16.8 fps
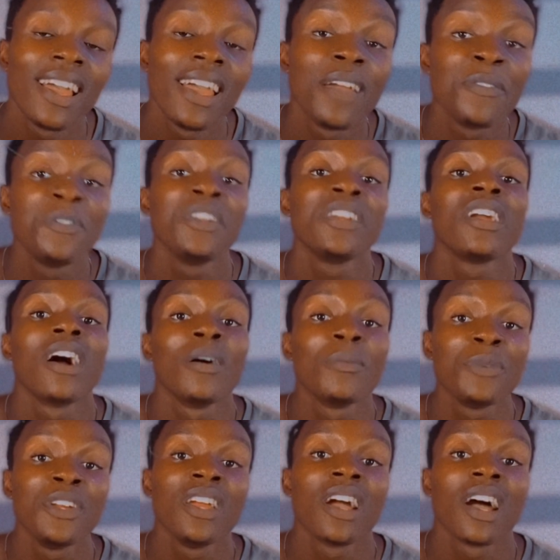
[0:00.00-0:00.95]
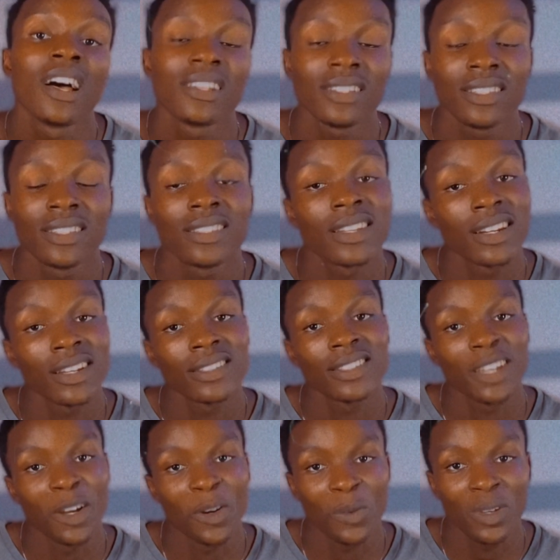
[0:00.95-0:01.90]
every Camry has its strengths
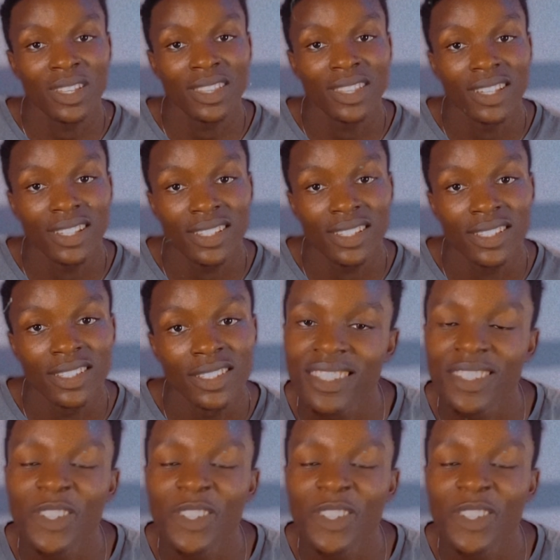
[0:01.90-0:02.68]
and weaknesses.